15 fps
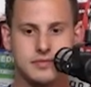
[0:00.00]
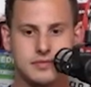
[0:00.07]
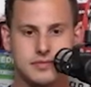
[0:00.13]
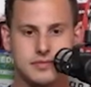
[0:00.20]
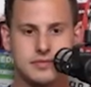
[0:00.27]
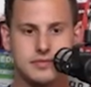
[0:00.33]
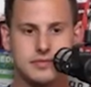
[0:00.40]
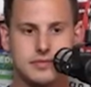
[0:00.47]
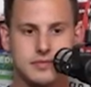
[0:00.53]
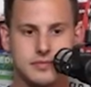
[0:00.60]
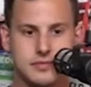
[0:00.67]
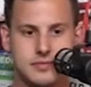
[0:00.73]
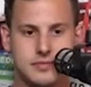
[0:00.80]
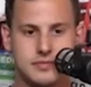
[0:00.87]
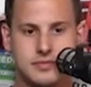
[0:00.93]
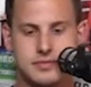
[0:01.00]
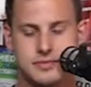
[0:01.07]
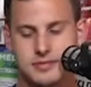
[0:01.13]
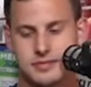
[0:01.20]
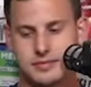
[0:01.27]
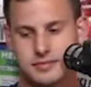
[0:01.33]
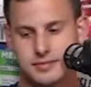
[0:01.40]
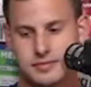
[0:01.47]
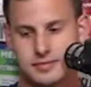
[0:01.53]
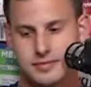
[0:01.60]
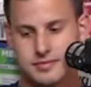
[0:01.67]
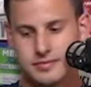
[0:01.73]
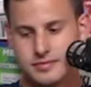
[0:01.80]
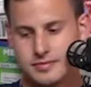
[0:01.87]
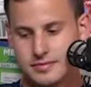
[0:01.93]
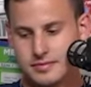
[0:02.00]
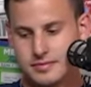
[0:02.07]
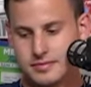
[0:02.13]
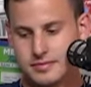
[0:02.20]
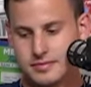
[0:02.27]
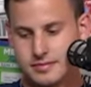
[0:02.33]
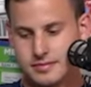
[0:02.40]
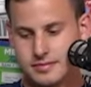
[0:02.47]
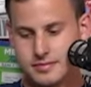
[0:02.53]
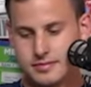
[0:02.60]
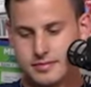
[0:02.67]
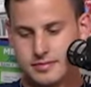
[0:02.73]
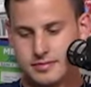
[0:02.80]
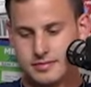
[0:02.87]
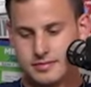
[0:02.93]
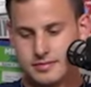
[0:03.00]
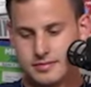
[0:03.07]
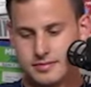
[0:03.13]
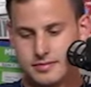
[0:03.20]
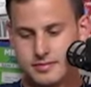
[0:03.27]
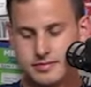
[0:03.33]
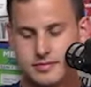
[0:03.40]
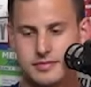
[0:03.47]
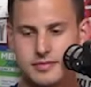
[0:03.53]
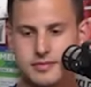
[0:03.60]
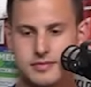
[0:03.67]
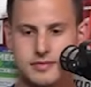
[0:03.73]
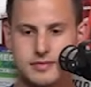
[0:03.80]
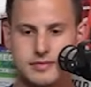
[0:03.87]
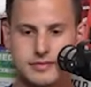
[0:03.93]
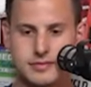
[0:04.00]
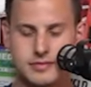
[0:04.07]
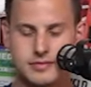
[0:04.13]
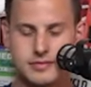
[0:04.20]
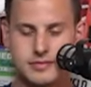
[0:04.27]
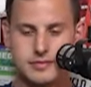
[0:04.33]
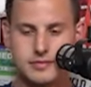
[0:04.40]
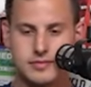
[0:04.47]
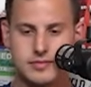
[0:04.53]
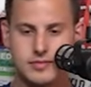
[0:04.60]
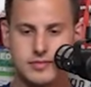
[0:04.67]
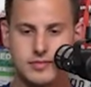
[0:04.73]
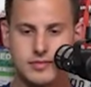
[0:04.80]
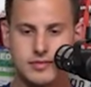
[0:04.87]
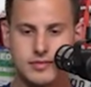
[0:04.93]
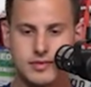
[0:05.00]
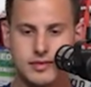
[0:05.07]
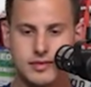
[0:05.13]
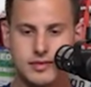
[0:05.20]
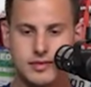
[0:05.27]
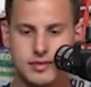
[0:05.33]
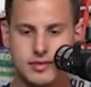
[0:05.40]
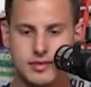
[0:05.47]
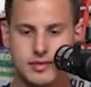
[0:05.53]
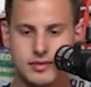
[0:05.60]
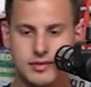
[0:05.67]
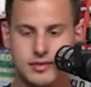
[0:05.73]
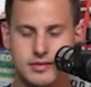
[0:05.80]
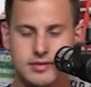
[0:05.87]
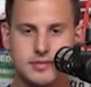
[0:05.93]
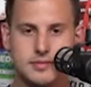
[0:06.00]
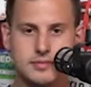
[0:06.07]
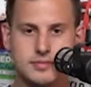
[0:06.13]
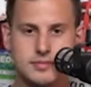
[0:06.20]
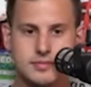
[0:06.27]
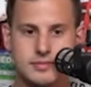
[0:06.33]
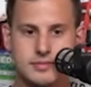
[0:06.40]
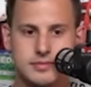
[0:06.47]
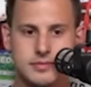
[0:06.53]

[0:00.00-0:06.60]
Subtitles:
[no speech]